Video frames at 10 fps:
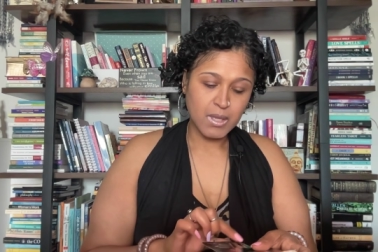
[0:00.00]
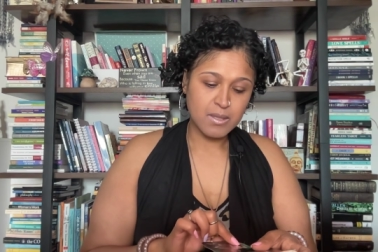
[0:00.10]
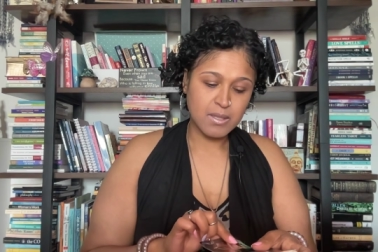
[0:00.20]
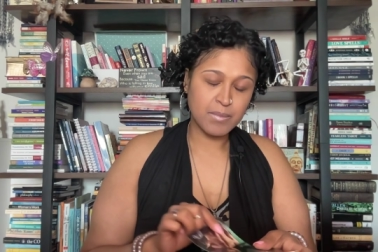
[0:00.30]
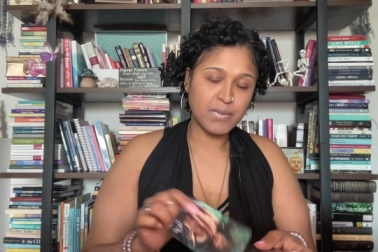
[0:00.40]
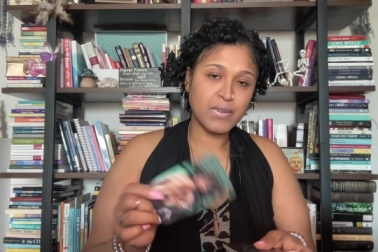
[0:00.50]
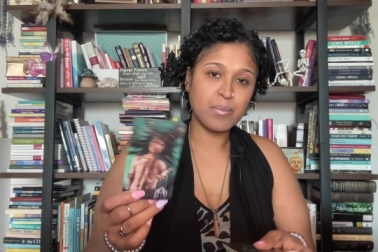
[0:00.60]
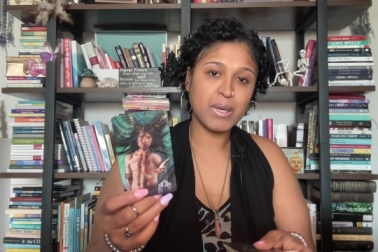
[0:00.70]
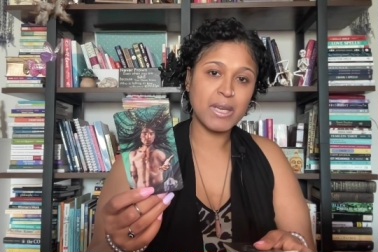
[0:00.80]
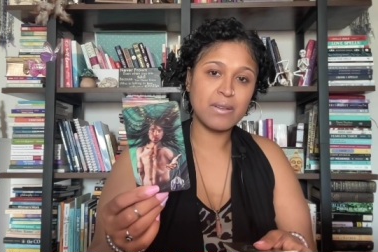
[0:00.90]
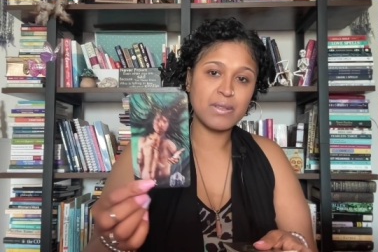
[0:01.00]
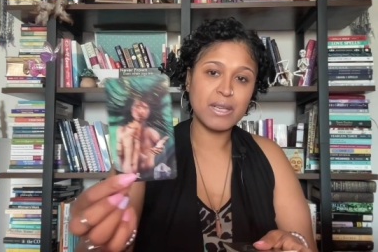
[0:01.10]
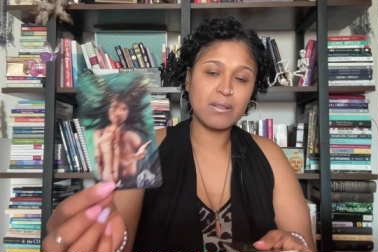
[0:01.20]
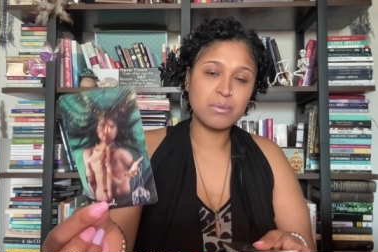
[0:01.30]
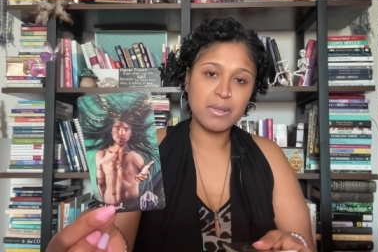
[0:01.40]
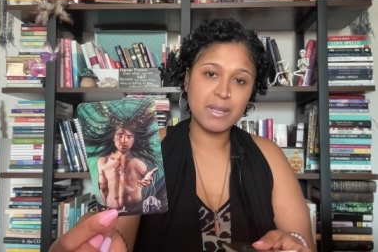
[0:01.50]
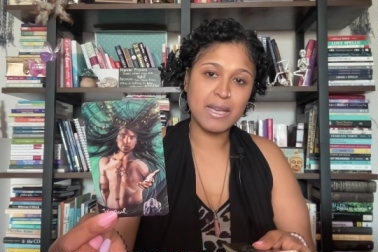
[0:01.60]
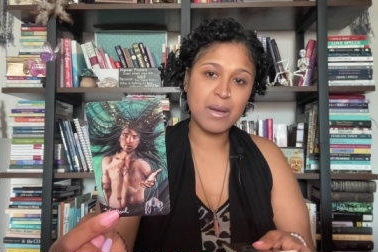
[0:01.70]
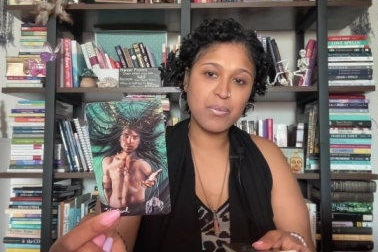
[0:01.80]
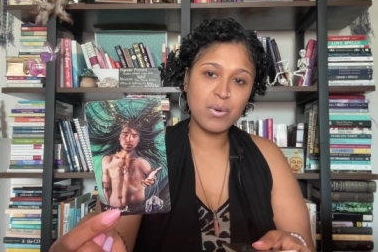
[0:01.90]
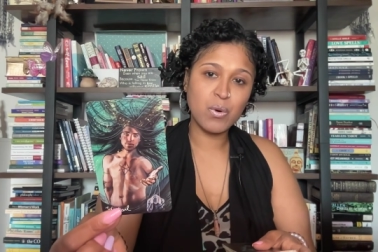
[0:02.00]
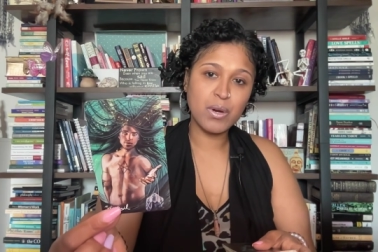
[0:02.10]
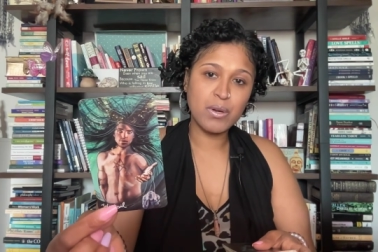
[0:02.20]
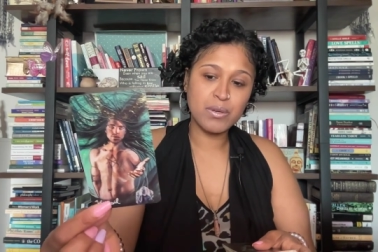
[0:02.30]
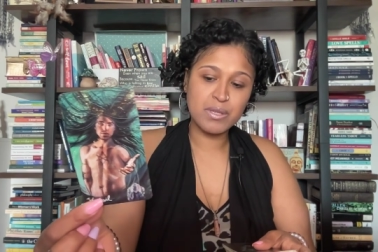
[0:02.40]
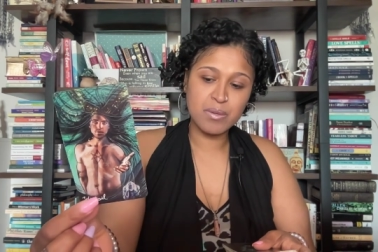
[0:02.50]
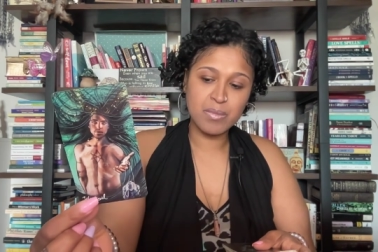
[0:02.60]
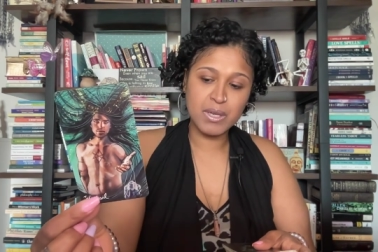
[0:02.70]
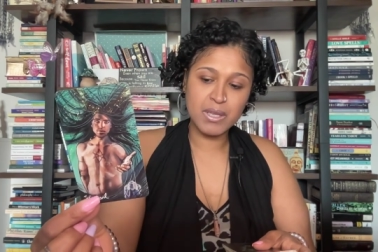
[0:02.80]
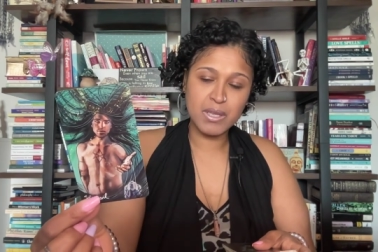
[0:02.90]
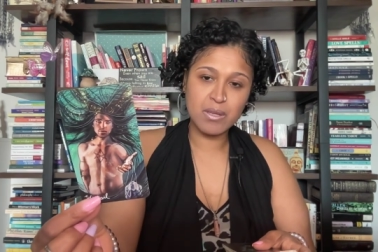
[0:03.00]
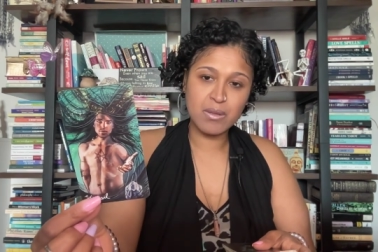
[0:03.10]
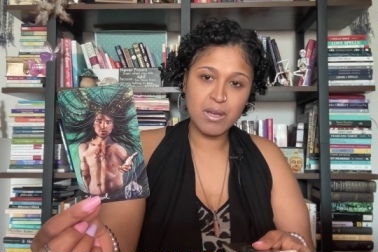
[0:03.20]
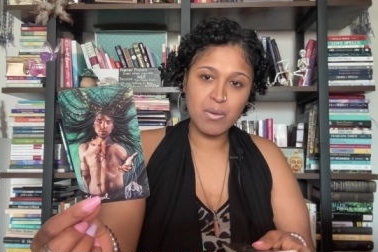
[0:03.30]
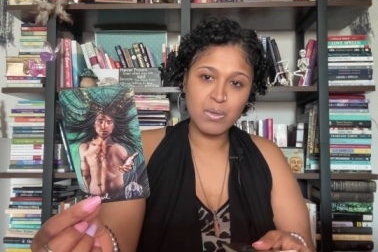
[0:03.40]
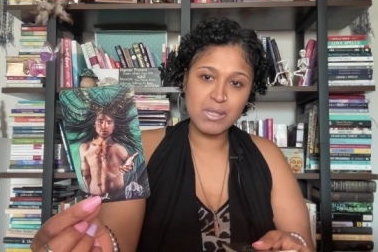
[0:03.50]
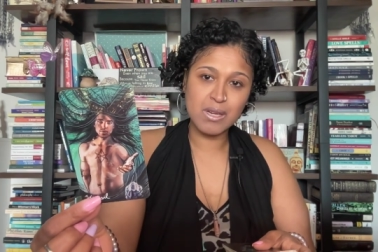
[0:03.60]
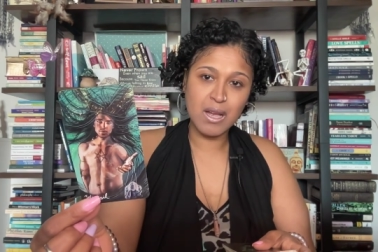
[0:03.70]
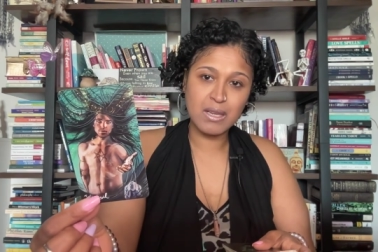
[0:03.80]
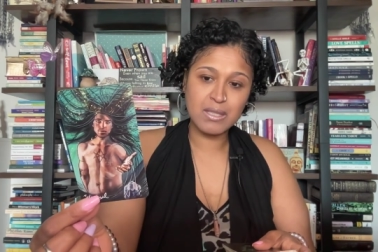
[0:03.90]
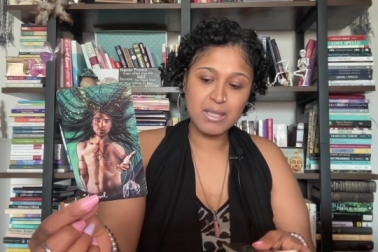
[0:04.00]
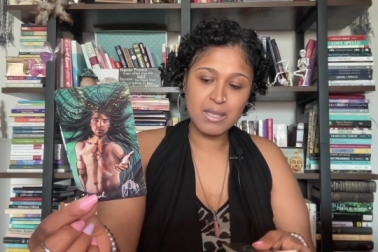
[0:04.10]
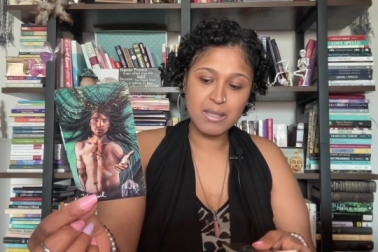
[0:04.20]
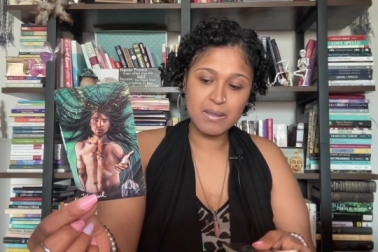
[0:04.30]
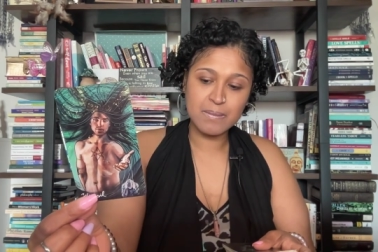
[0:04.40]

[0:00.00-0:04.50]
Some of you may have dealt with a Capricorn or somebody that you thought was toxic.